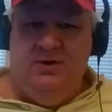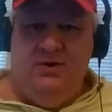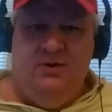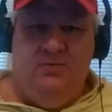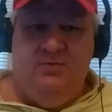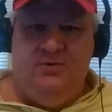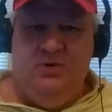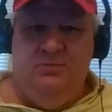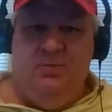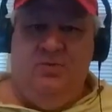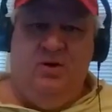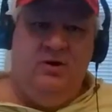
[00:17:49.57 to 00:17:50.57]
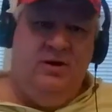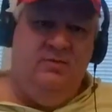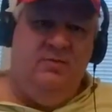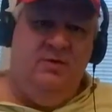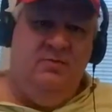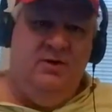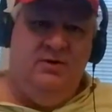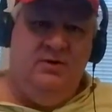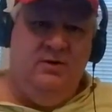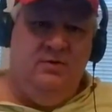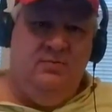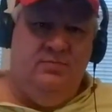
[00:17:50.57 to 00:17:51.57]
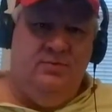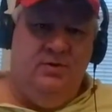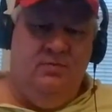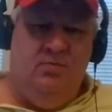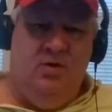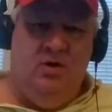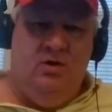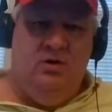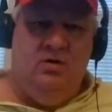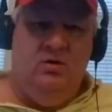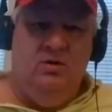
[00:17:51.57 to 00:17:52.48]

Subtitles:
the supermarket, we went to the mall,